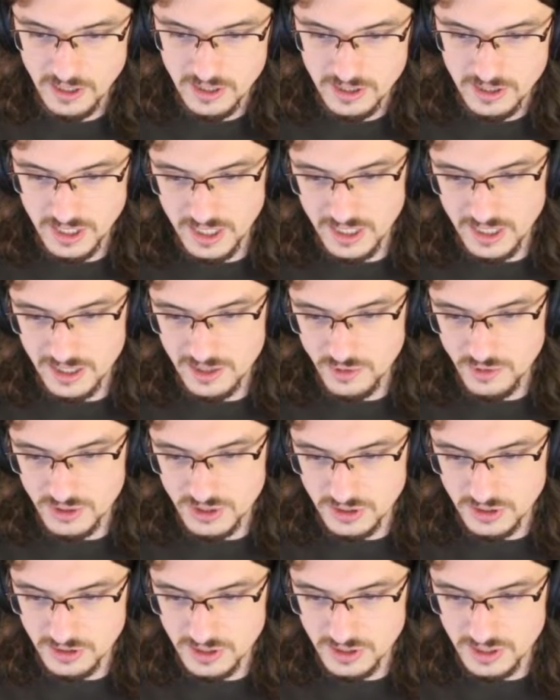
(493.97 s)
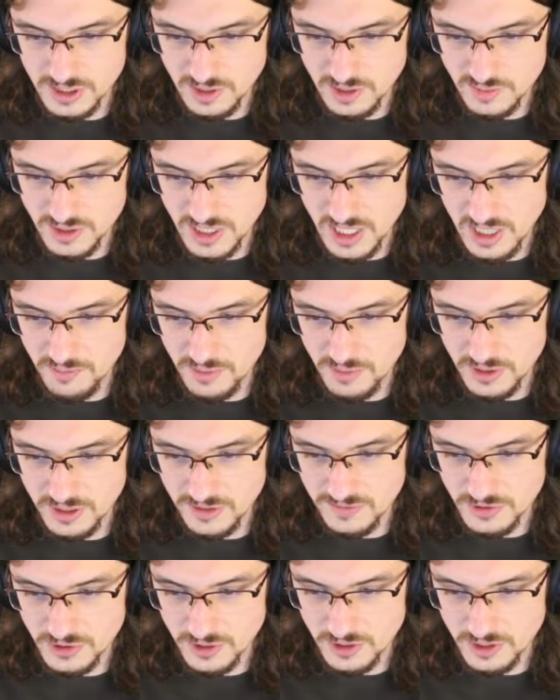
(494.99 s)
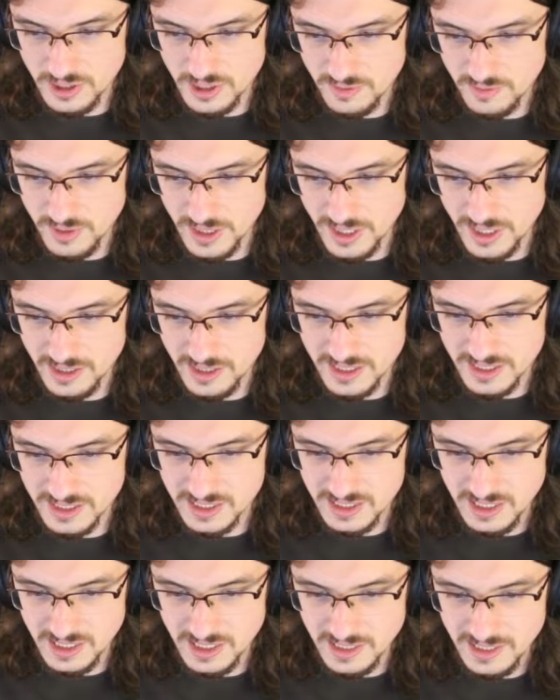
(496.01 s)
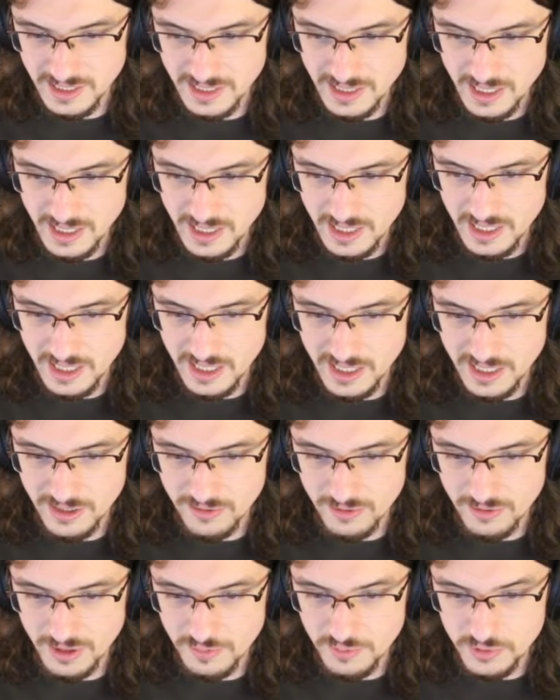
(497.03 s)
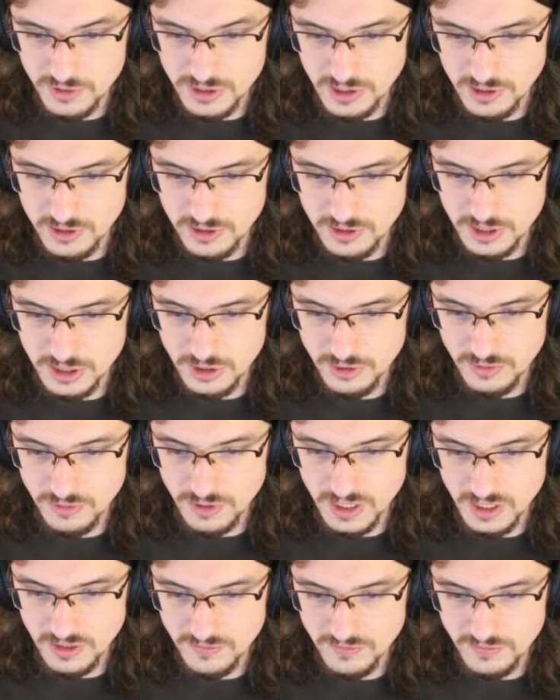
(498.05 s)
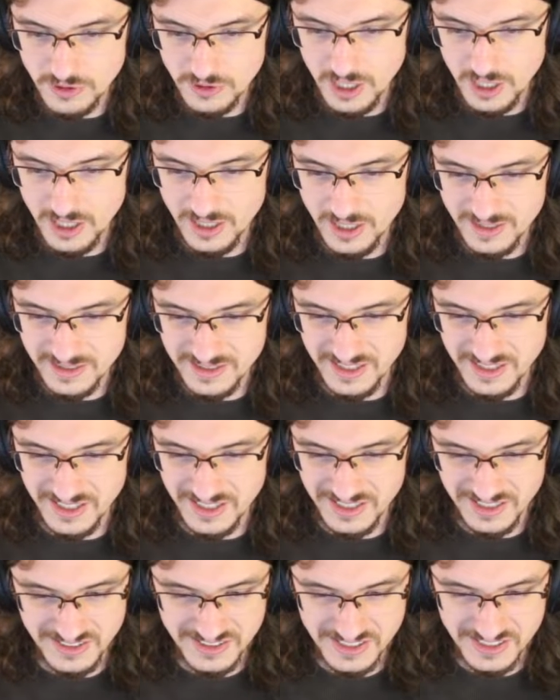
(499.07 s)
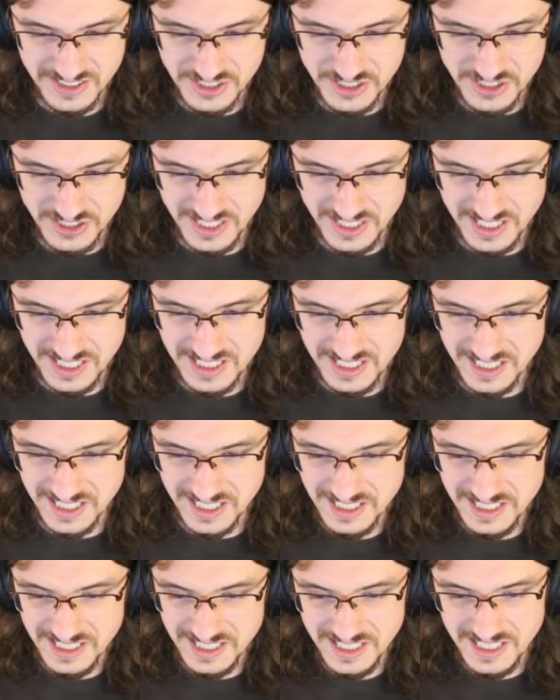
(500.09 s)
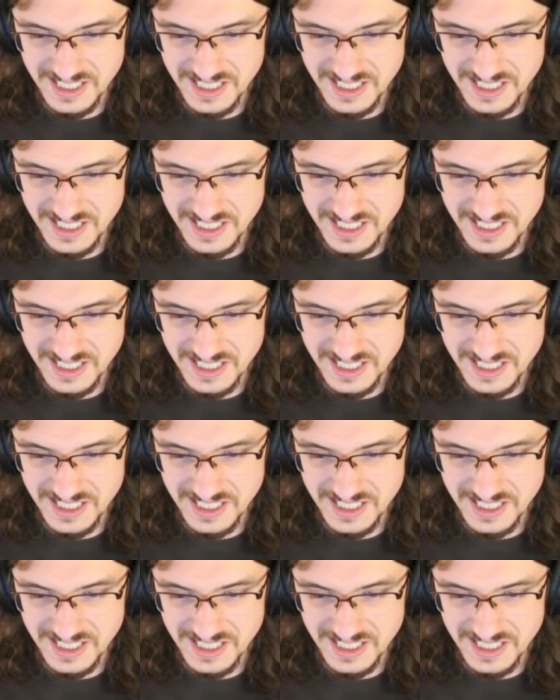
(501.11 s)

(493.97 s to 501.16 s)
The animal certainly seems happy enough trotting by Leia's side, and Reapers aren't queuing up for a hot dog lunch or anything.